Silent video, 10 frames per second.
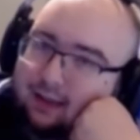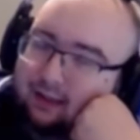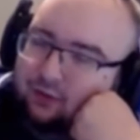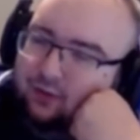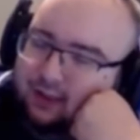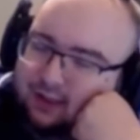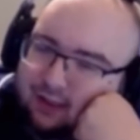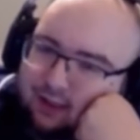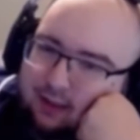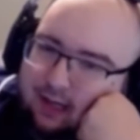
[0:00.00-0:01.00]
To an
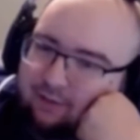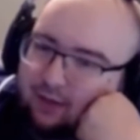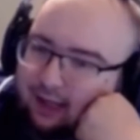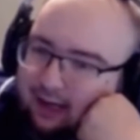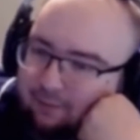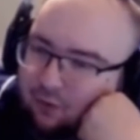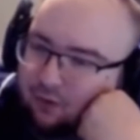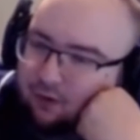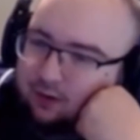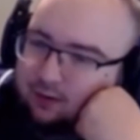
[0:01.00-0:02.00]
extent. I feel like I have
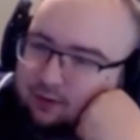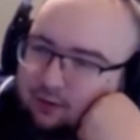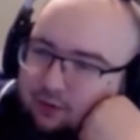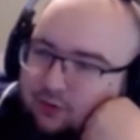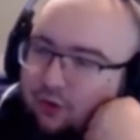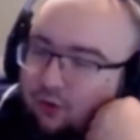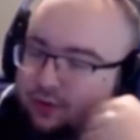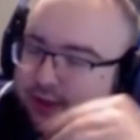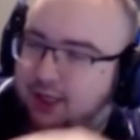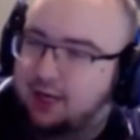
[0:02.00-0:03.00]
more
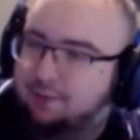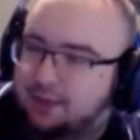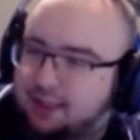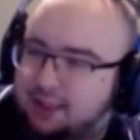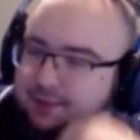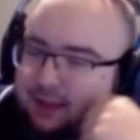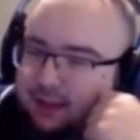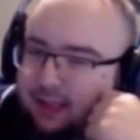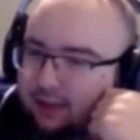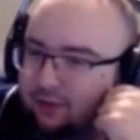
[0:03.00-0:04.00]
trolls in common with DSP than I do